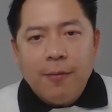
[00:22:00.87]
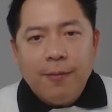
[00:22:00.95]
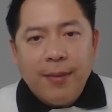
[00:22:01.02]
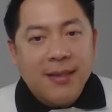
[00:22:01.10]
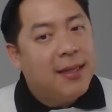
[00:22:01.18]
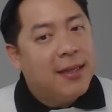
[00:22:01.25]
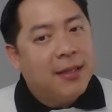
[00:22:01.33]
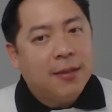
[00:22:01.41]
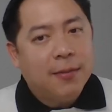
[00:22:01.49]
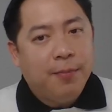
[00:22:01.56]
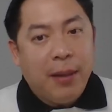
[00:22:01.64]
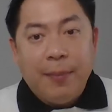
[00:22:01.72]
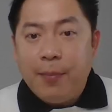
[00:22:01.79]
business
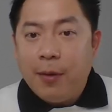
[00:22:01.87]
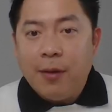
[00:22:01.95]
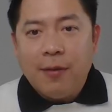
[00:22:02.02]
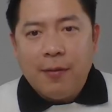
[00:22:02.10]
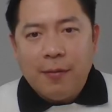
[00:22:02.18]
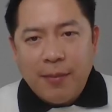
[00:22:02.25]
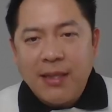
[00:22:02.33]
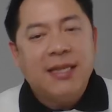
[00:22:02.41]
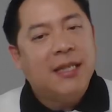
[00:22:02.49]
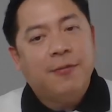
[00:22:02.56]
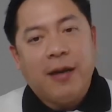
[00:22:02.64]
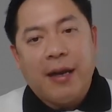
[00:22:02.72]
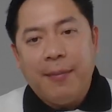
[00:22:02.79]
people,
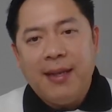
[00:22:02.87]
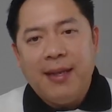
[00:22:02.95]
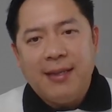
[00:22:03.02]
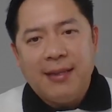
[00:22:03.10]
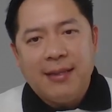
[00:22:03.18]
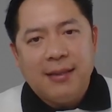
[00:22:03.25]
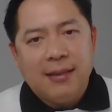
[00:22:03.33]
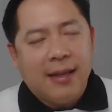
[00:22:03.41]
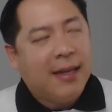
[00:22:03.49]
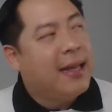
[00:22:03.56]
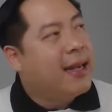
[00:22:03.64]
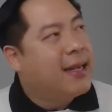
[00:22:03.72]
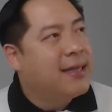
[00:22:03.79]
business families.
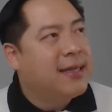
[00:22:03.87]
And I can